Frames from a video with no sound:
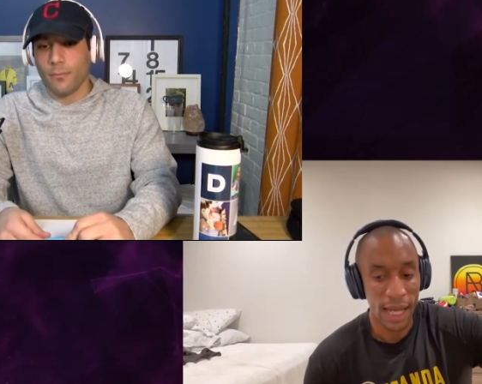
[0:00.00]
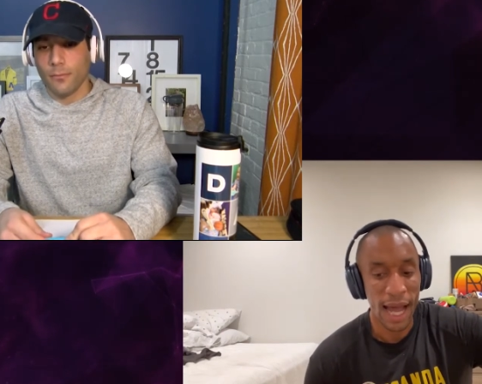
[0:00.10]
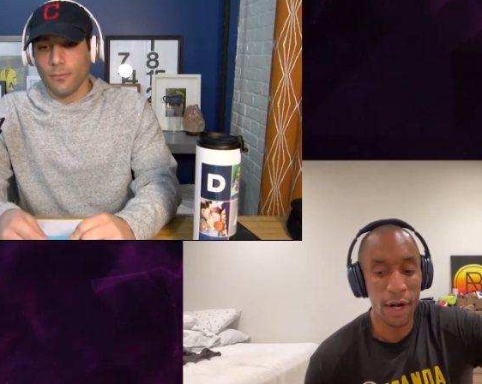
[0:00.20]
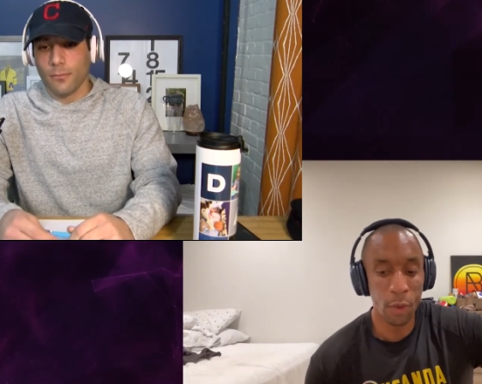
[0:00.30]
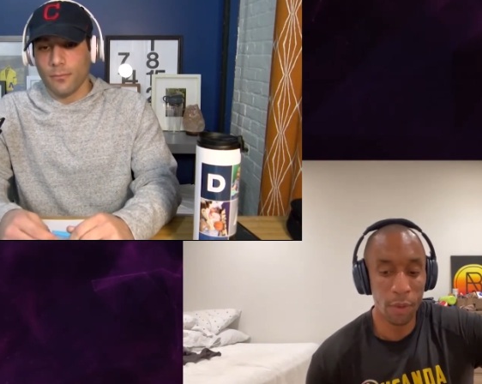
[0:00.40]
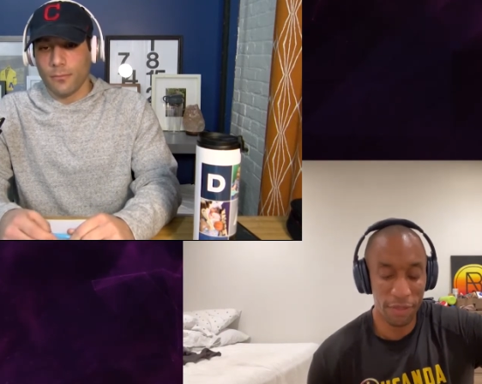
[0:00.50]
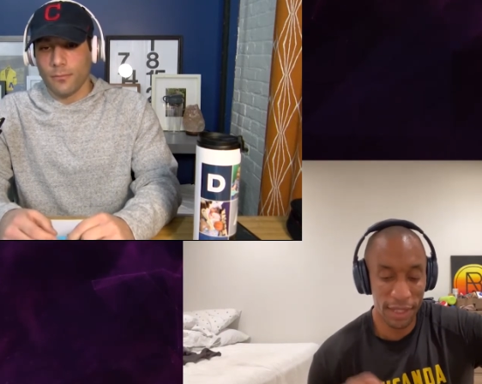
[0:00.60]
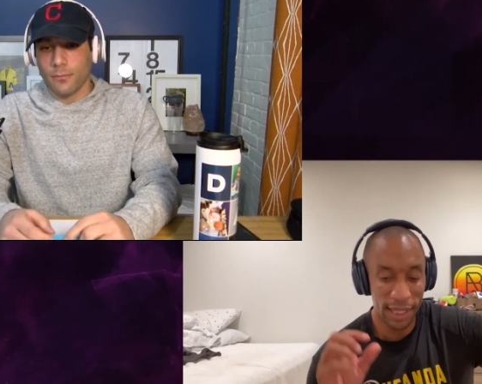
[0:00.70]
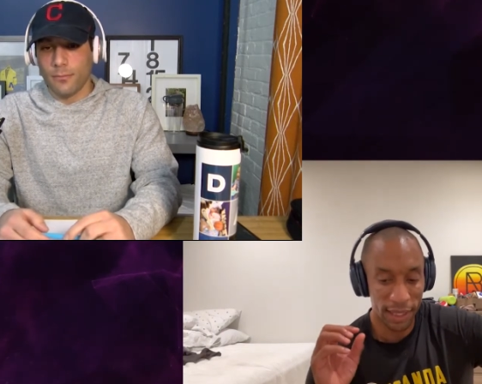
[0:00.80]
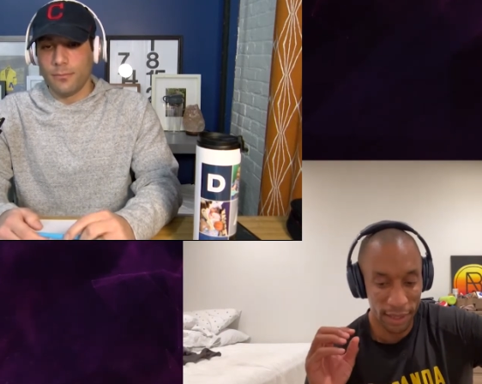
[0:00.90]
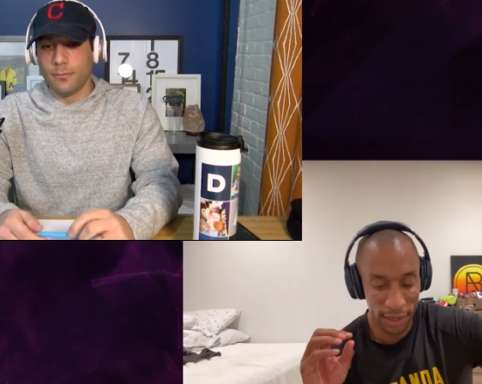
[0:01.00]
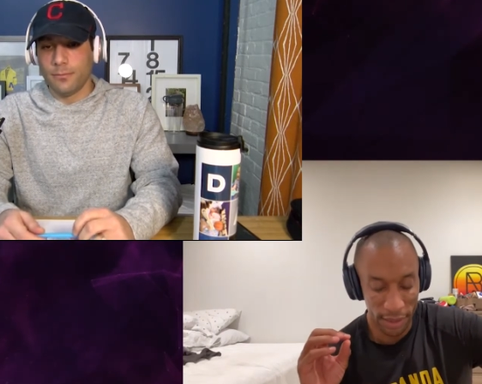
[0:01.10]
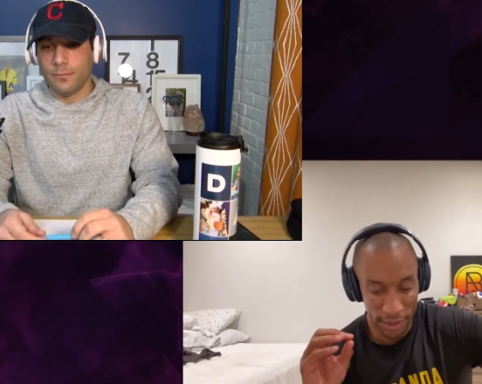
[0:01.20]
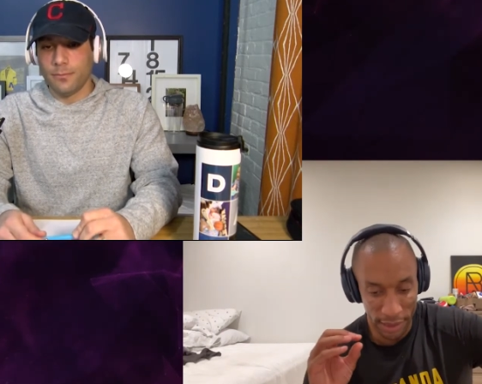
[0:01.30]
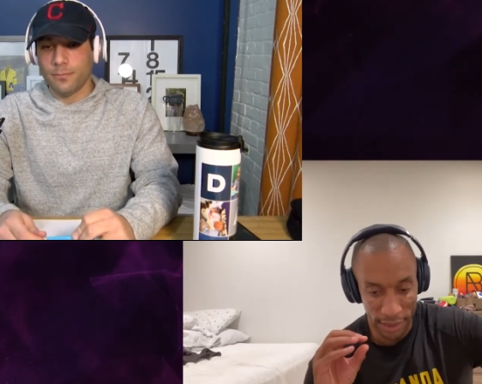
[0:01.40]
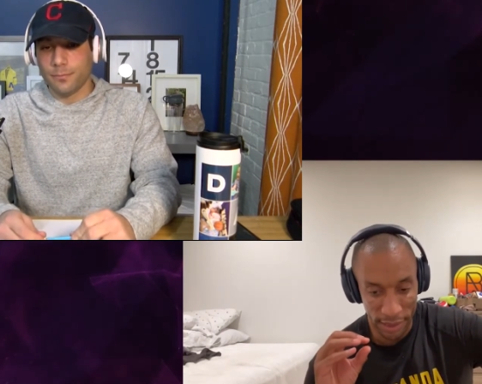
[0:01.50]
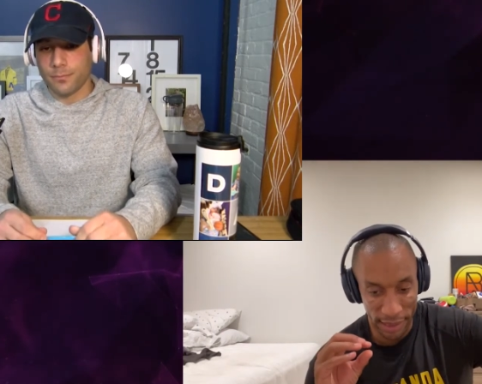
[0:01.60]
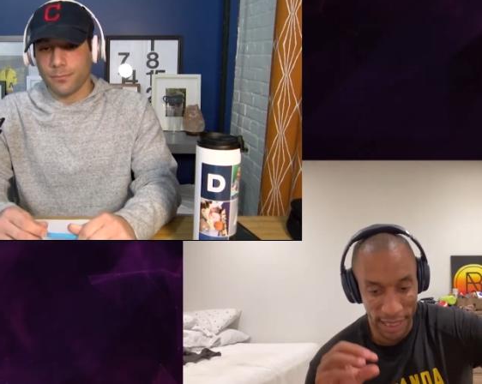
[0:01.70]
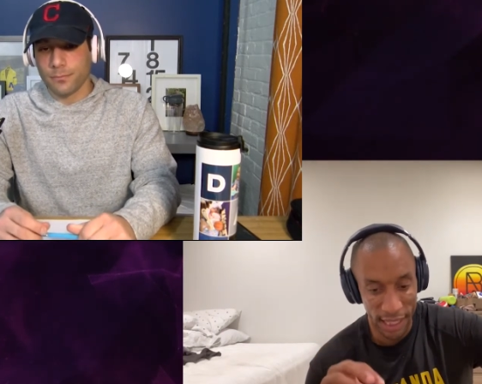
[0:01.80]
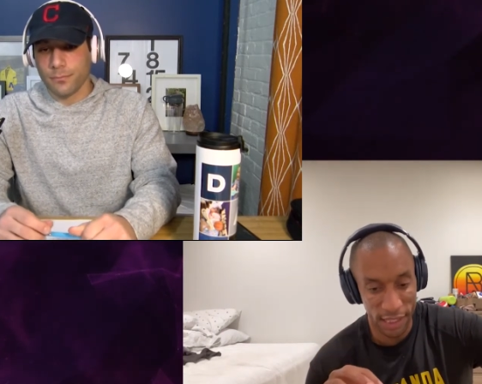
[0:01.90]
Speaker 1: I don't think
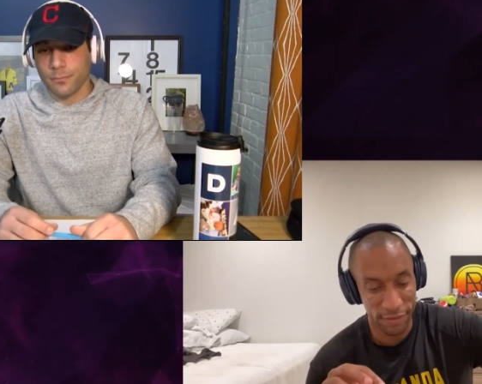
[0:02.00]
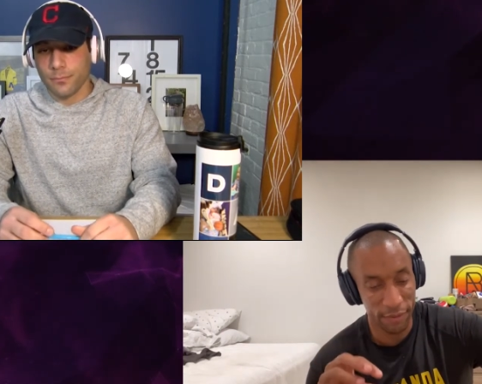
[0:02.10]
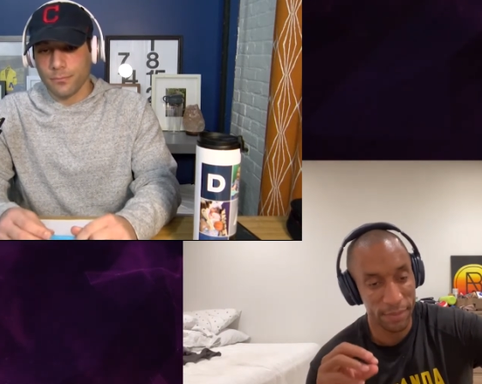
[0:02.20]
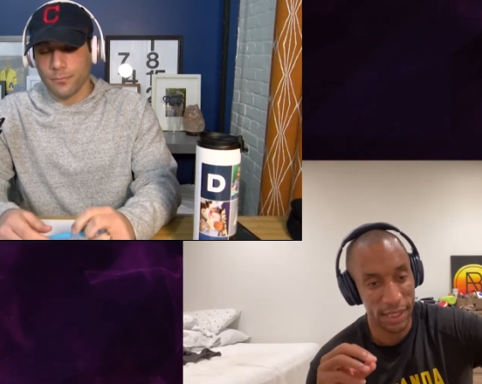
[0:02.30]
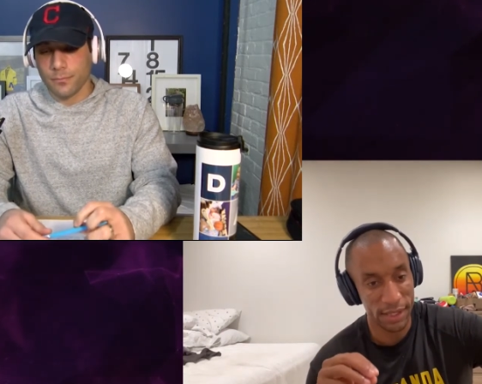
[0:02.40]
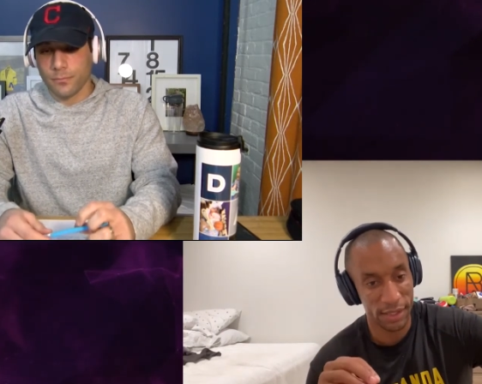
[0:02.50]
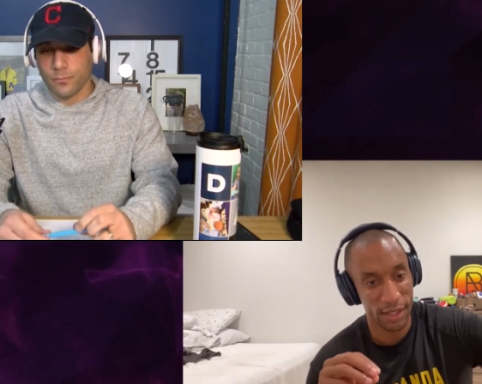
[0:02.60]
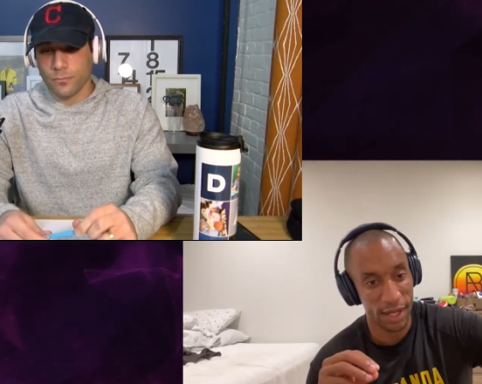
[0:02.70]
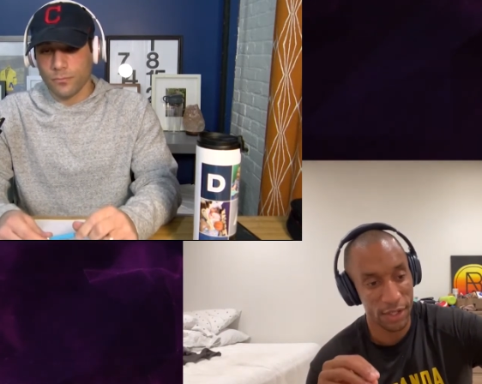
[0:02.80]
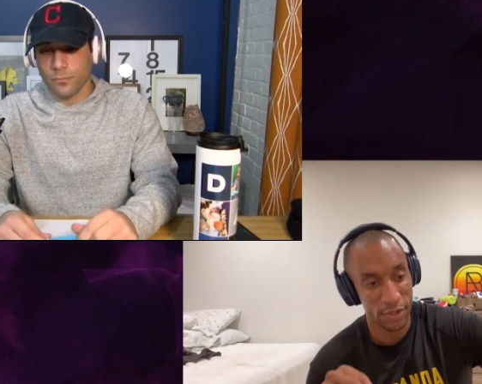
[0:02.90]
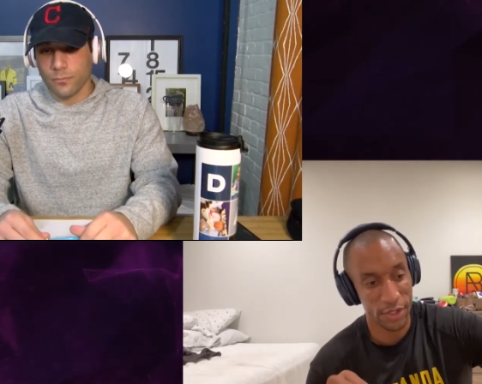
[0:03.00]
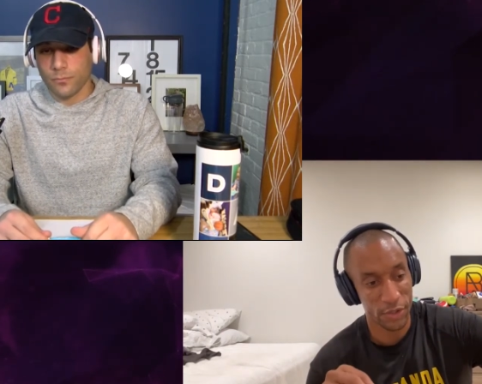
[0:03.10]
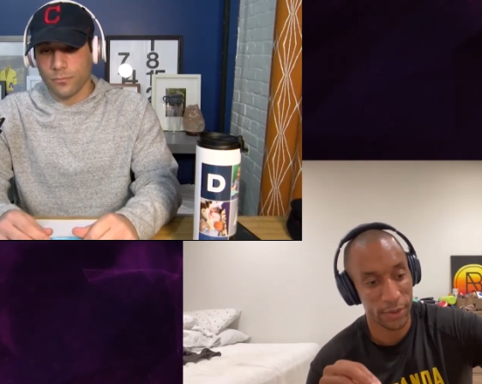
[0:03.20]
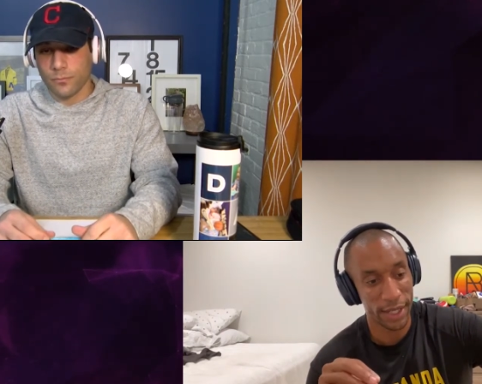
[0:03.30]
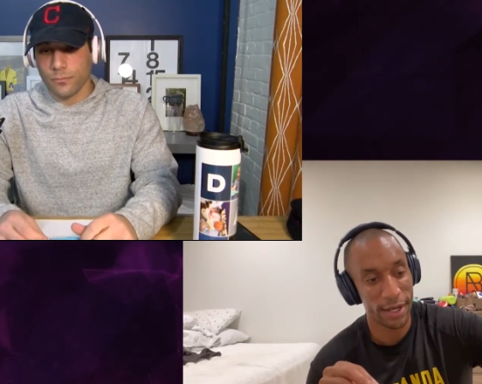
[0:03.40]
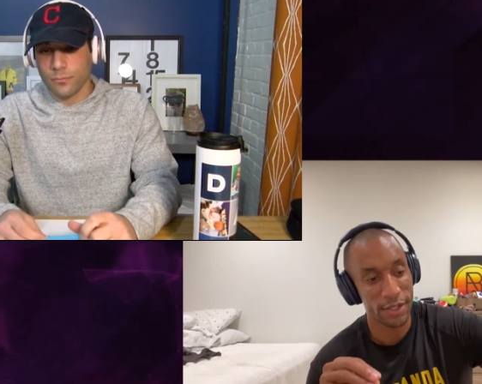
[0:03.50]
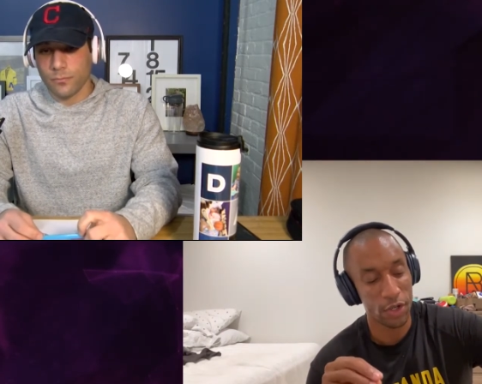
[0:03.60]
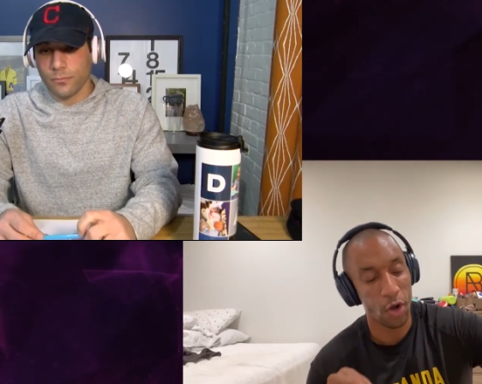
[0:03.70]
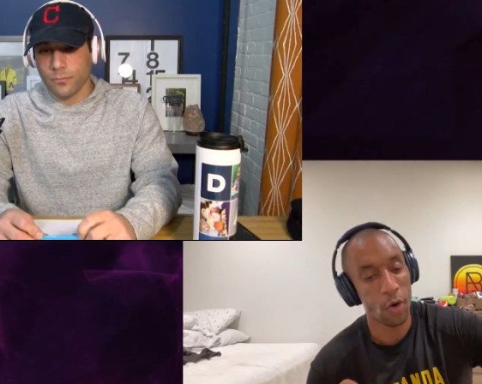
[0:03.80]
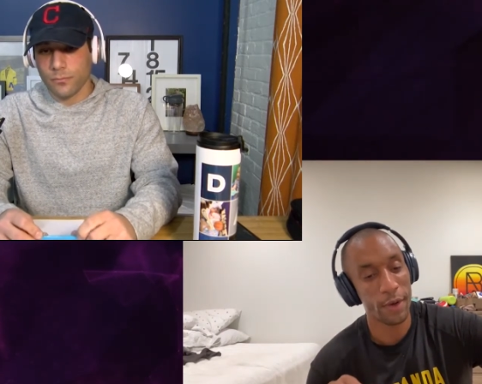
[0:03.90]
kids from these non-traditional
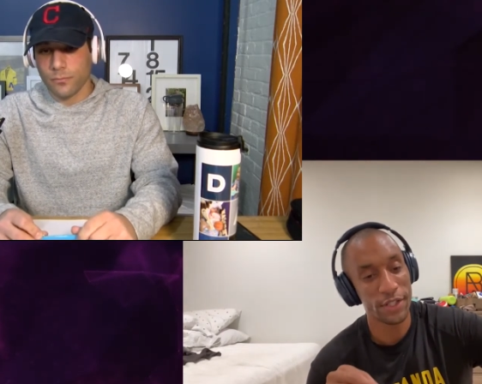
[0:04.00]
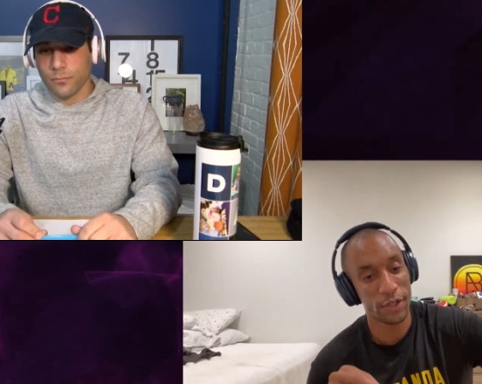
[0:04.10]
areas always